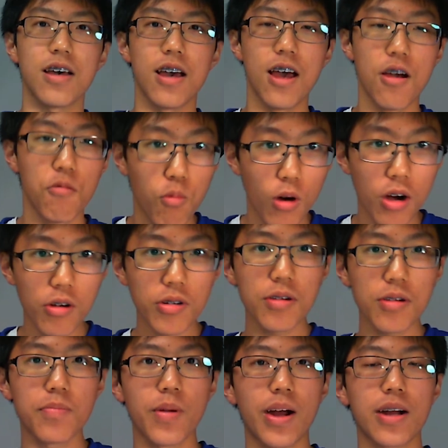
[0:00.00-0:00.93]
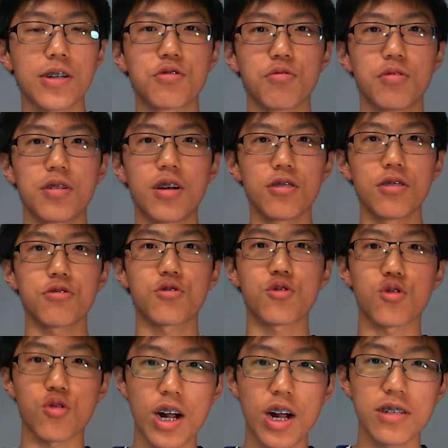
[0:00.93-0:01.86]
And welcome back to another
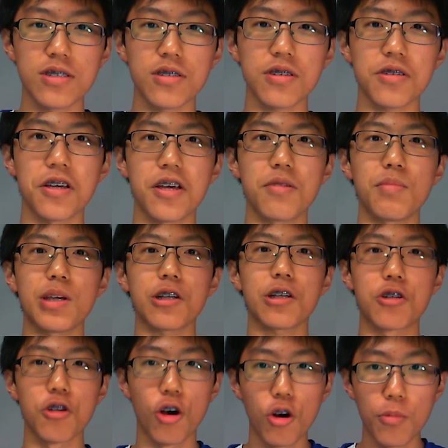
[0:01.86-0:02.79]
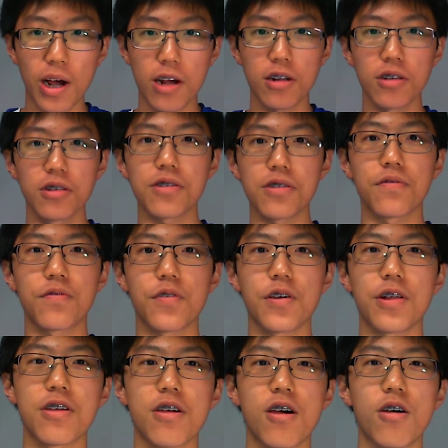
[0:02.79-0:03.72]
Transit Gaming Go Battle League
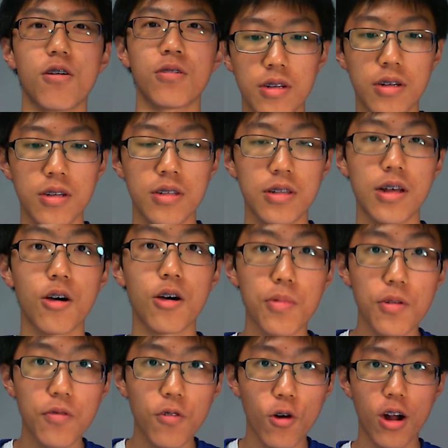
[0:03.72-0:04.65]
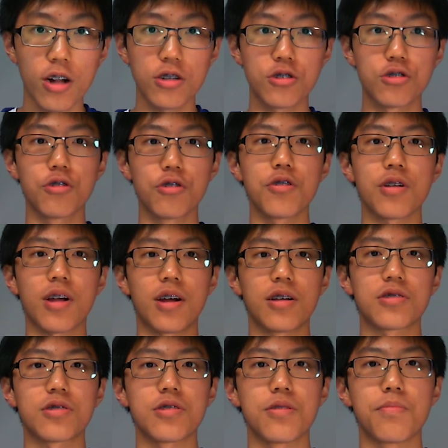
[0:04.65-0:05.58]
video. Now, before I show you
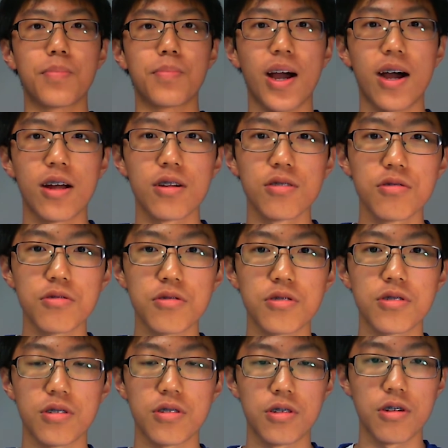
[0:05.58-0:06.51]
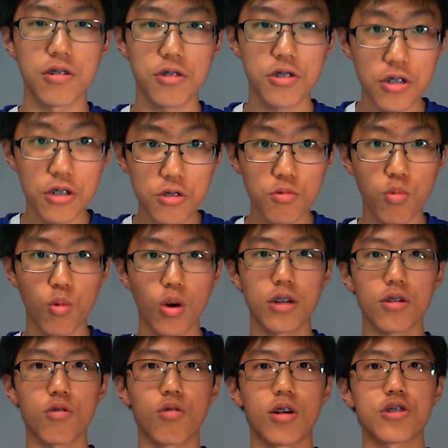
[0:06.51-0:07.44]
guys the battles, there's just
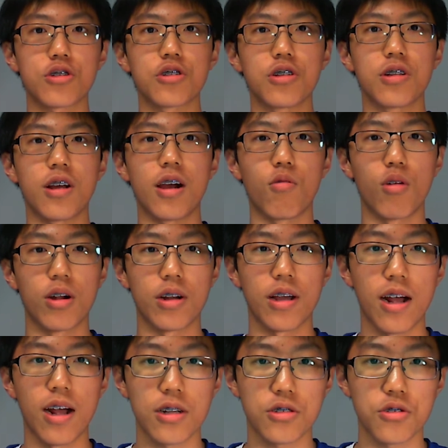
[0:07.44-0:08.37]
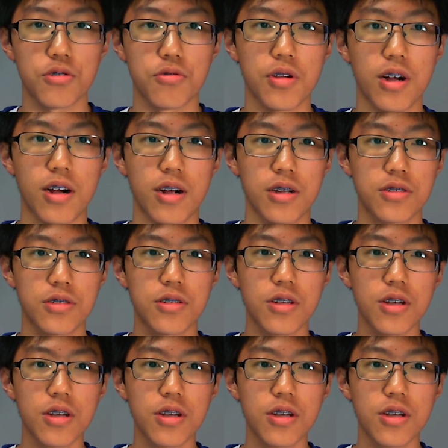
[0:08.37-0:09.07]
one question I want to ask you guys.